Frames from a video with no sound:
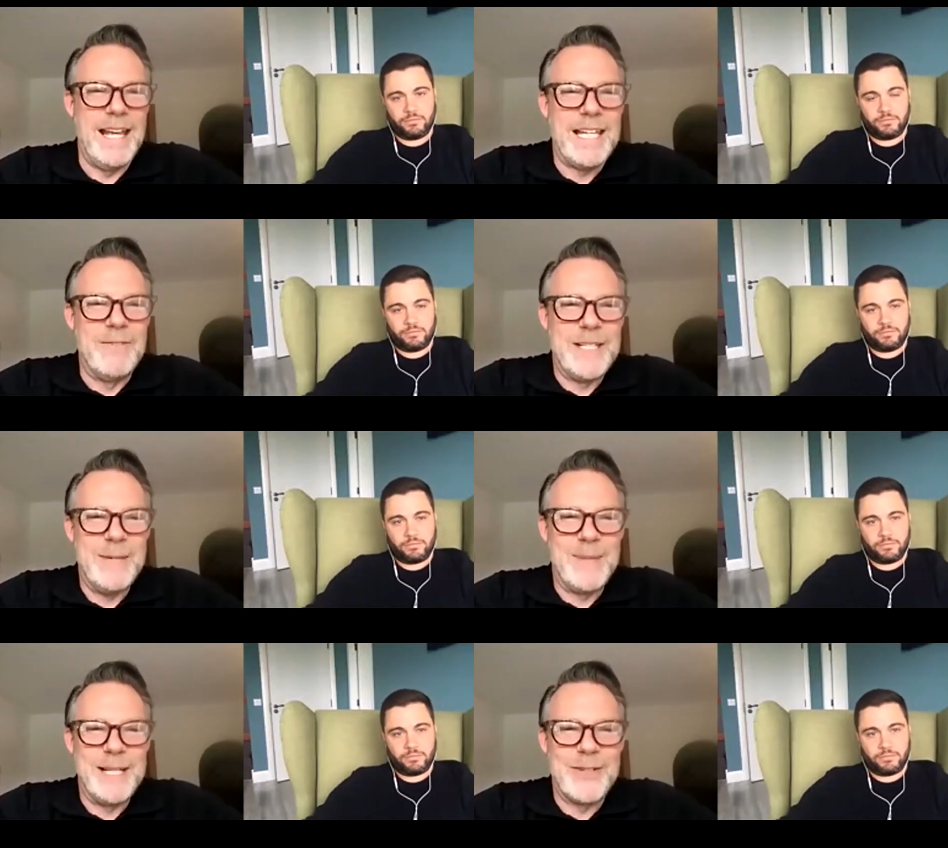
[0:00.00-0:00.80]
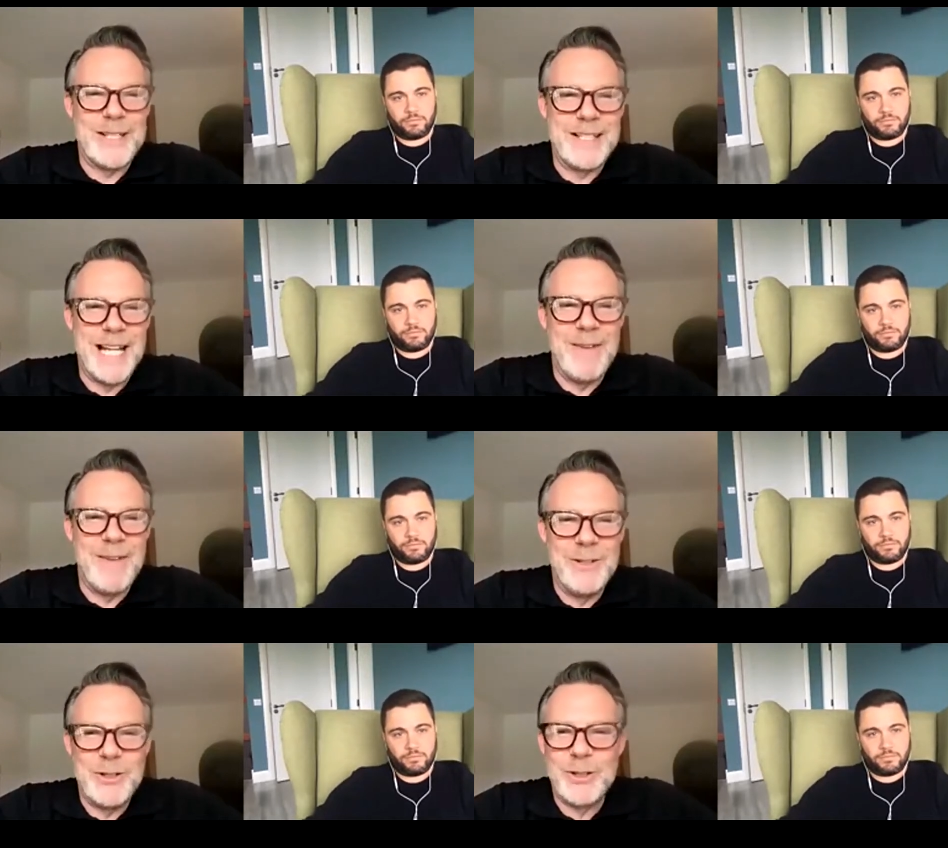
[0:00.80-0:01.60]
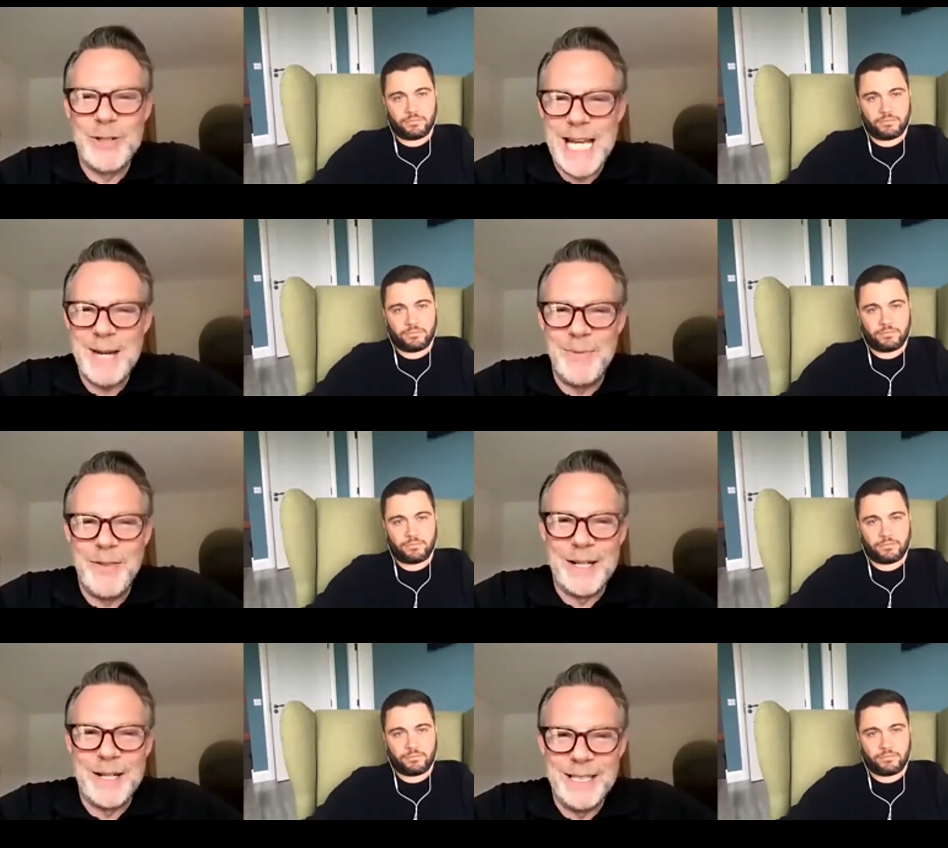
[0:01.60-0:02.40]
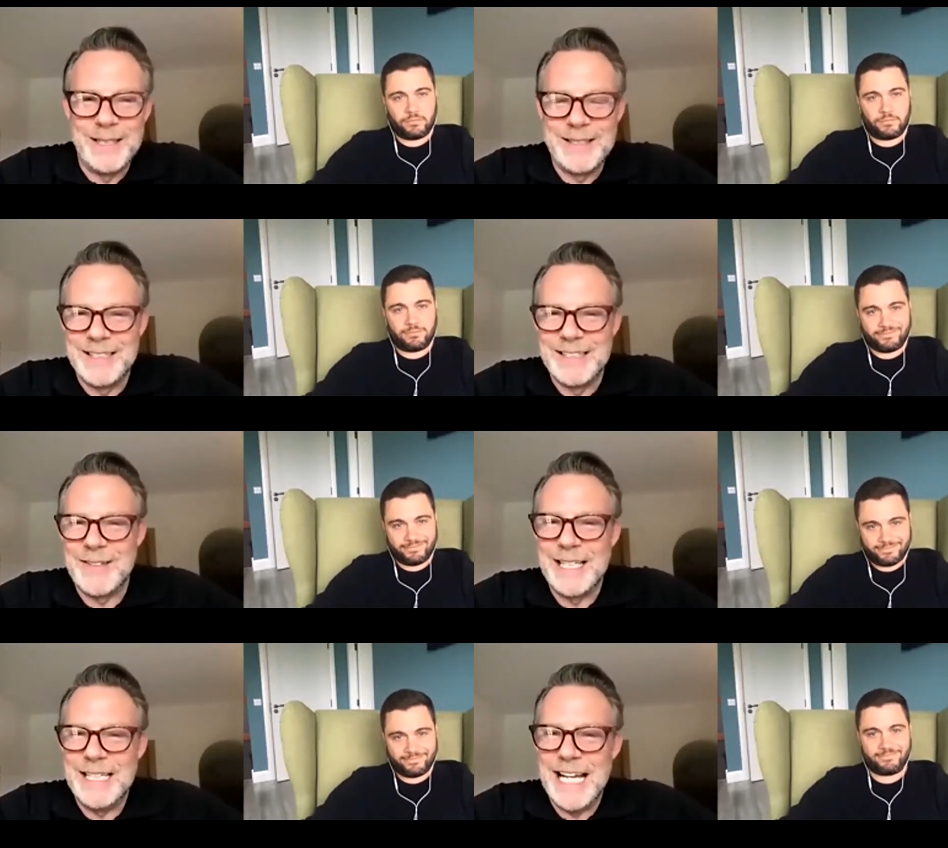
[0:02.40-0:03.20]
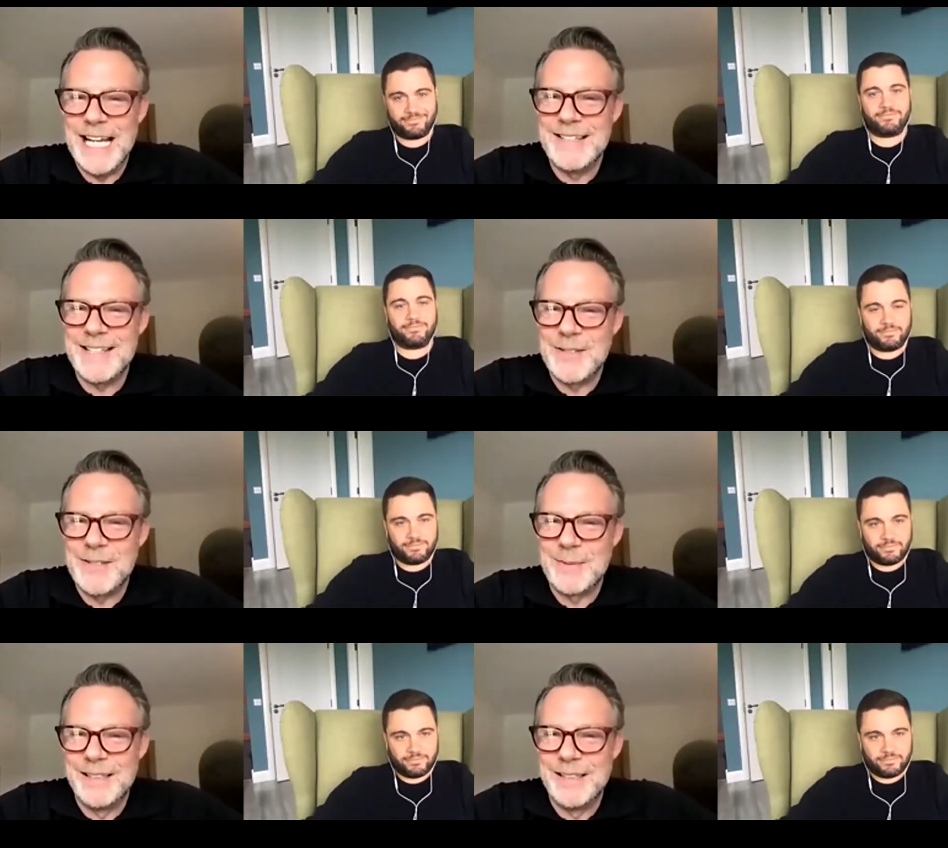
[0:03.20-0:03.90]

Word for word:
Speaker 1: You have a deep interest in evolutionary game theory. Is there any insights from,